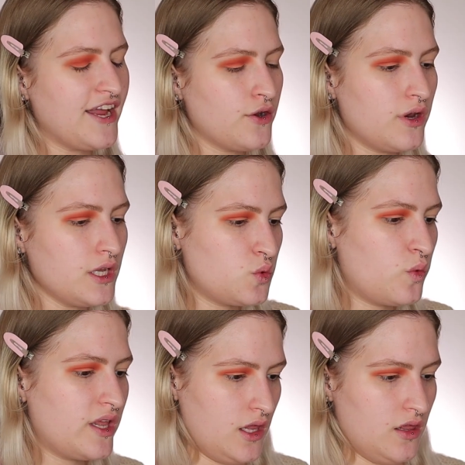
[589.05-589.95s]
I noticed
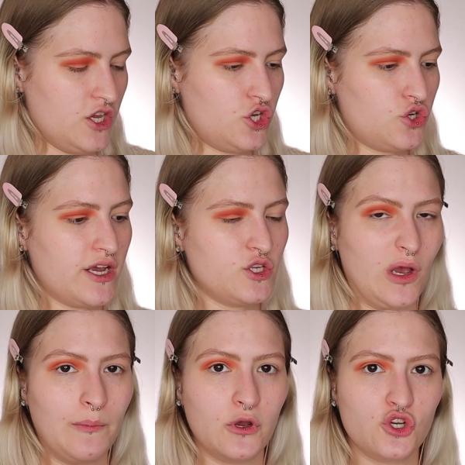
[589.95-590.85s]
with this tray, so
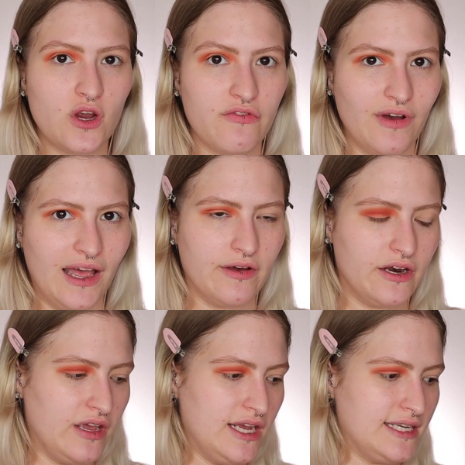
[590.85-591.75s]
I'm on tray 5 out
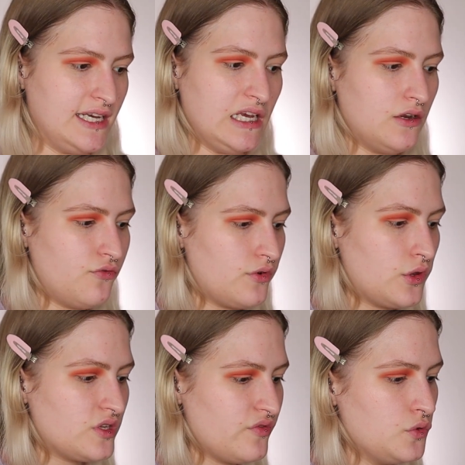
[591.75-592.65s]
of 18, for
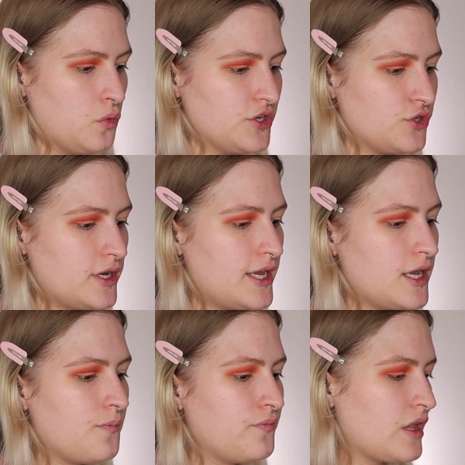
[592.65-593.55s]
those of you
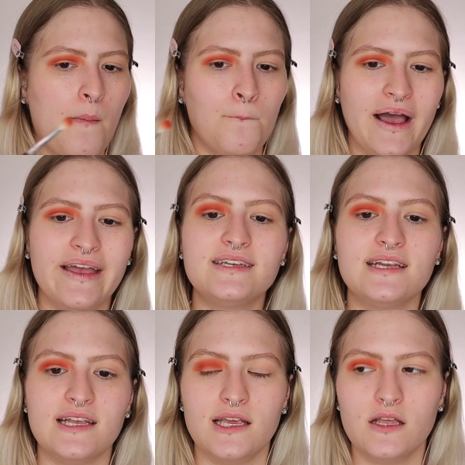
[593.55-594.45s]
wondering, my
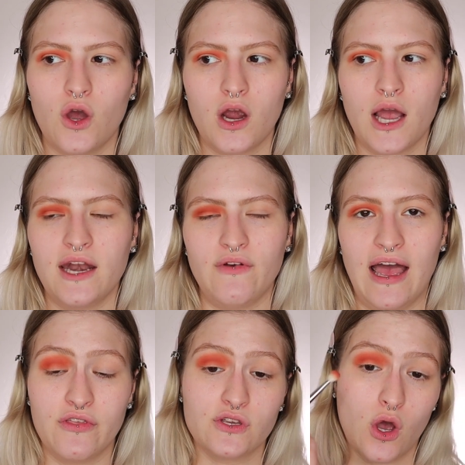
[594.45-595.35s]
teeth are kind of
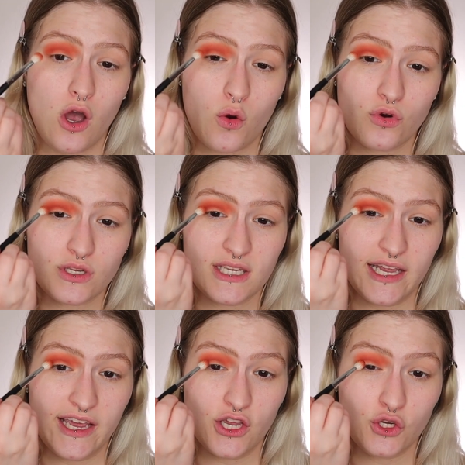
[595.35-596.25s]
at this awkward
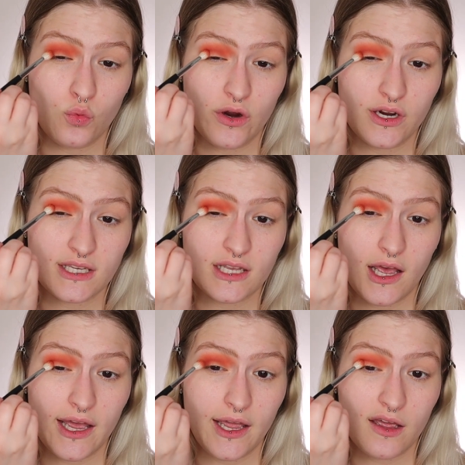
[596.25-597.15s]
stage where it's
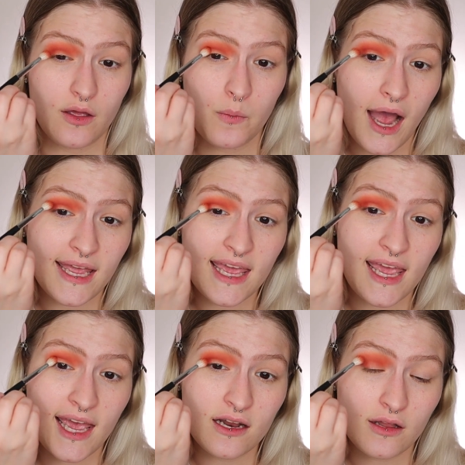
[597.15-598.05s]
like, I
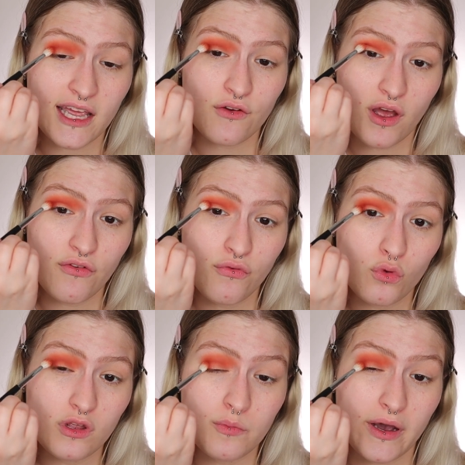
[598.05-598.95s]
can't, like if I
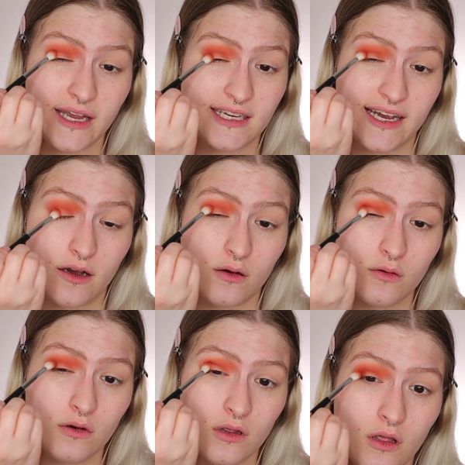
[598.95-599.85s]
fully bite
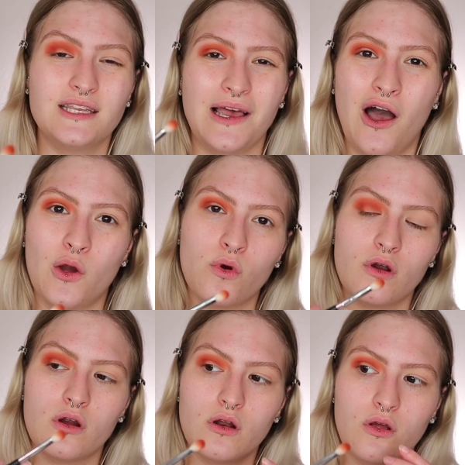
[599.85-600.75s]
down, it's
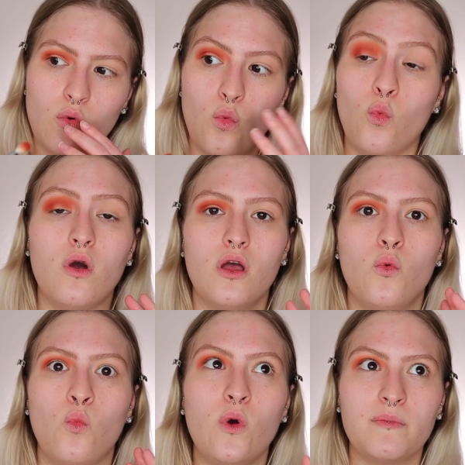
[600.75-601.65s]
awkward
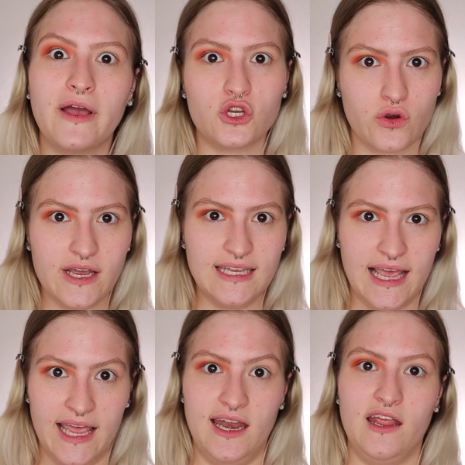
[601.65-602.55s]
with my trays
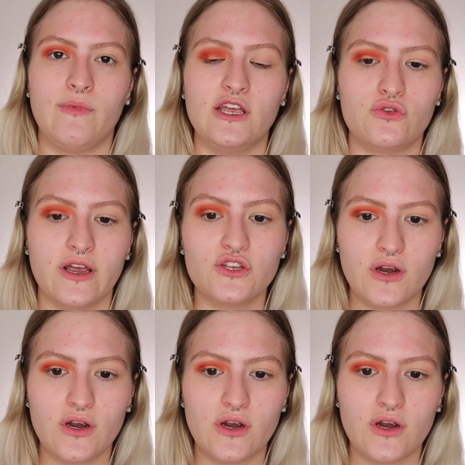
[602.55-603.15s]
in. If my trays